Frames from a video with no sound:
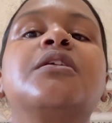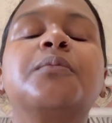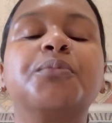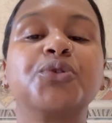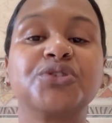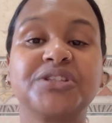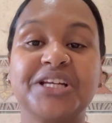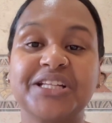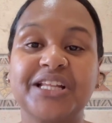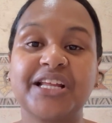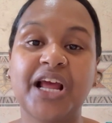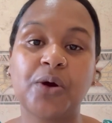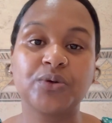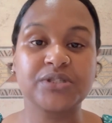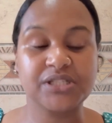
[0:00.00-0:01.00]
protecting
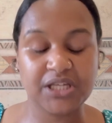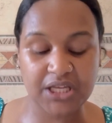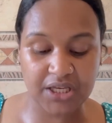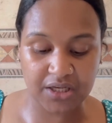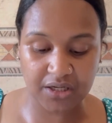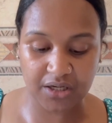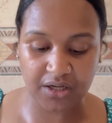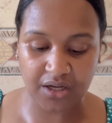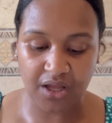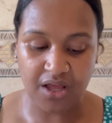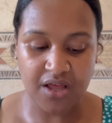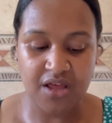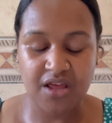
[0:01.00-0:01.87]
our skin